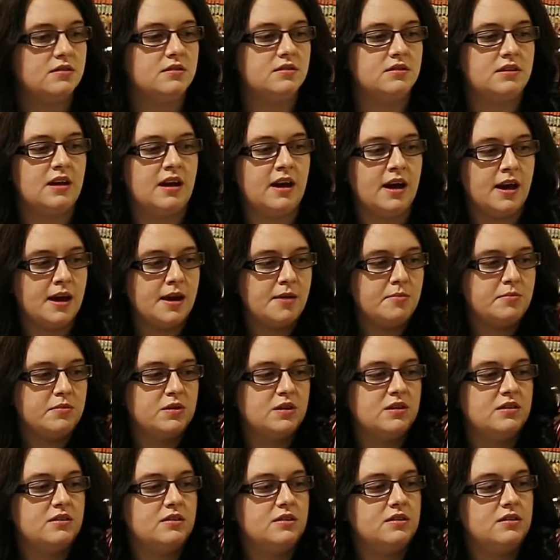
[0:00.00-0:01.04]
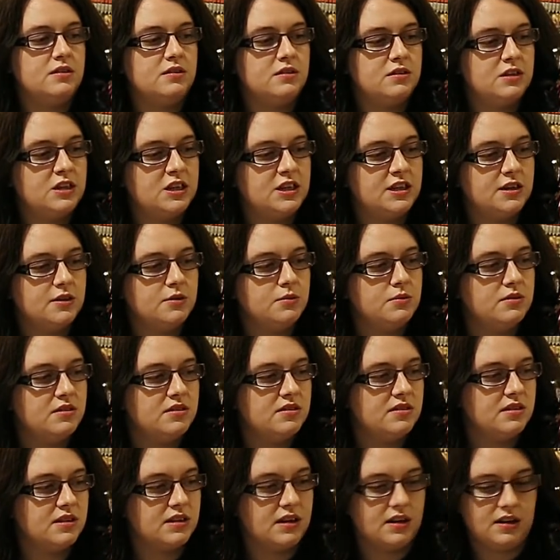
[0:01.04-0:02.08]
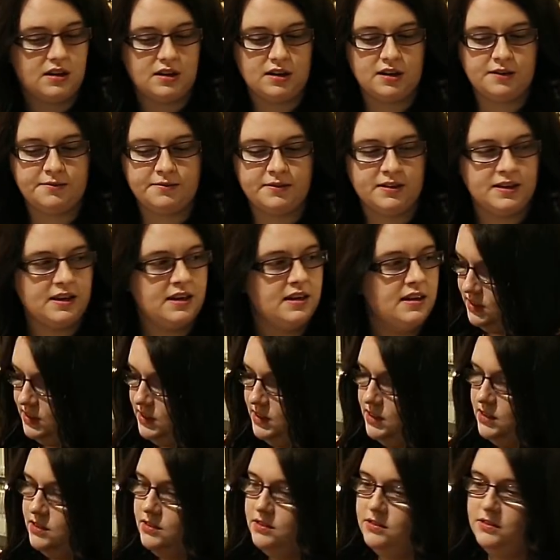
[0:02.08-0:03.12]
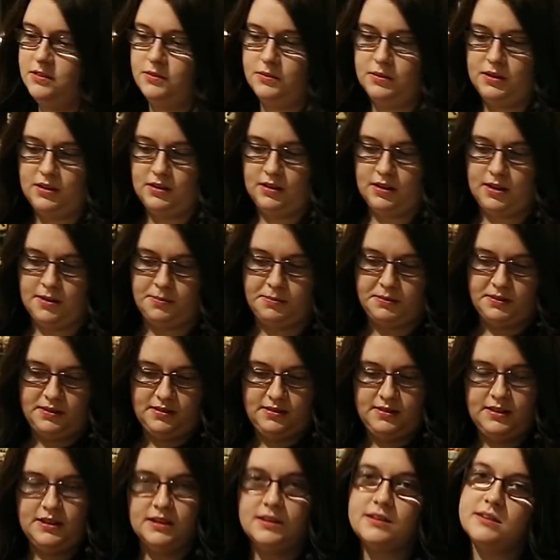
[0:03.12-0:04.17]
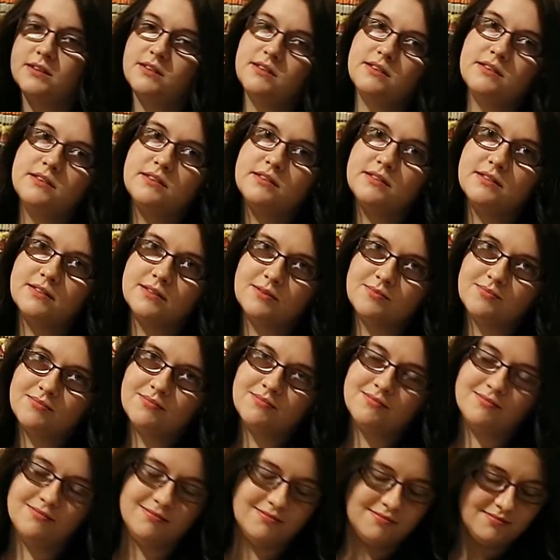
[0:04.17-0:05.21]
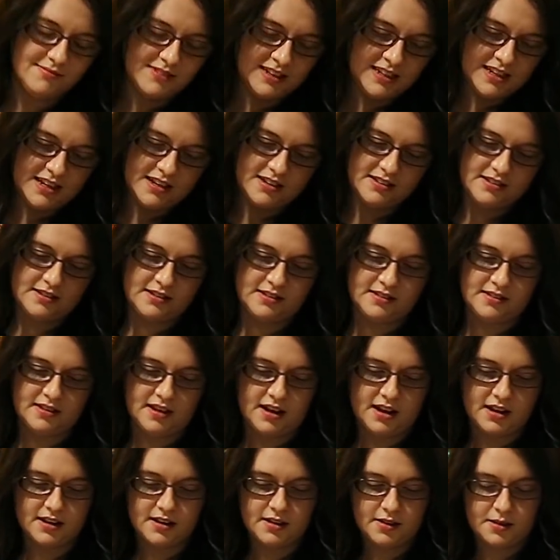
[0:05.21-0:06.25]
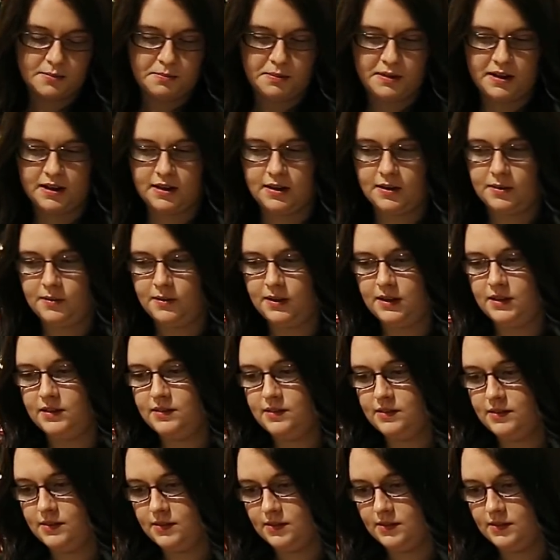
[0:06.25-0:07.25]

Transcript: tame and cute and lovely. Let's do another couple of singles. This is another Black Coils.